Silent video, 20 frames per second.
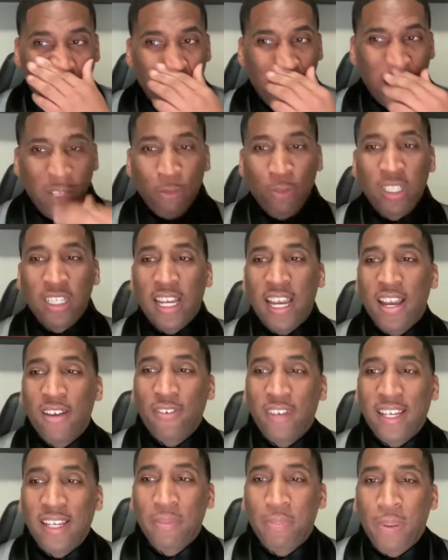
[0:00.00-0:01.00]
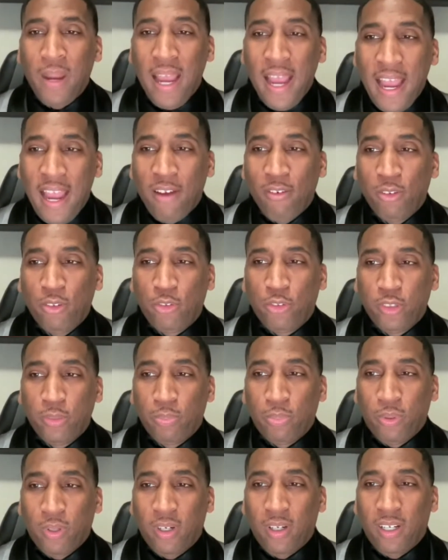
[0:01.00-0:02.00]
And we have a powerful
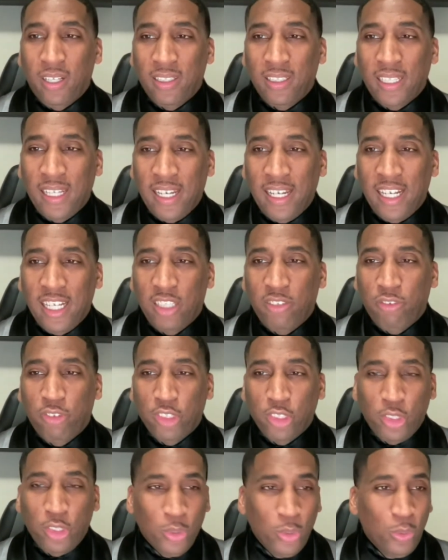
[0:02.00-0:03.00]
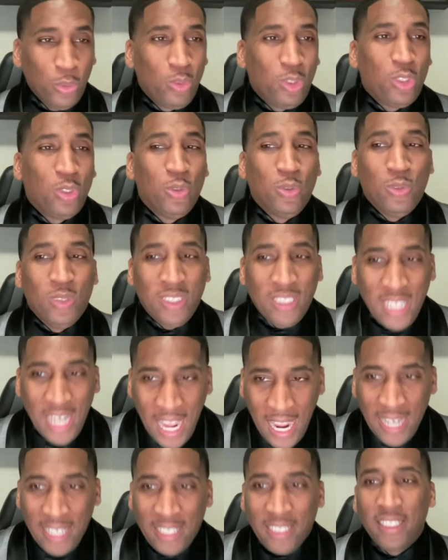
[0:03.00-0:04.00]
broadcast for you
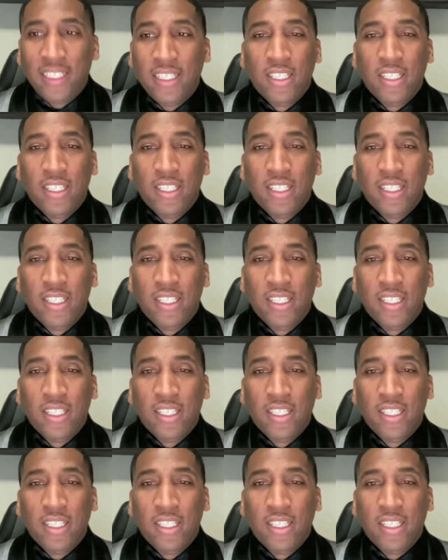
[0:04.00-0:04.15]
tonight.